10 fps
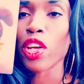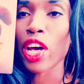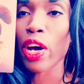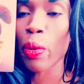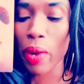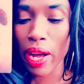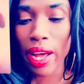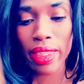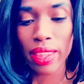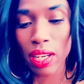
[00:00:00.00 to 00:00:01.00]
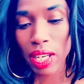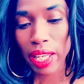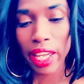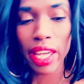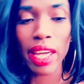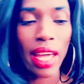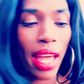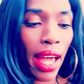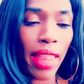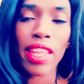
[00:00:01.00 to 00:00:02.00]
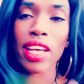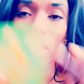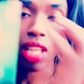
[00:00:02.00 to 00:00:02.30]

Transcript: your worth, okay? And there's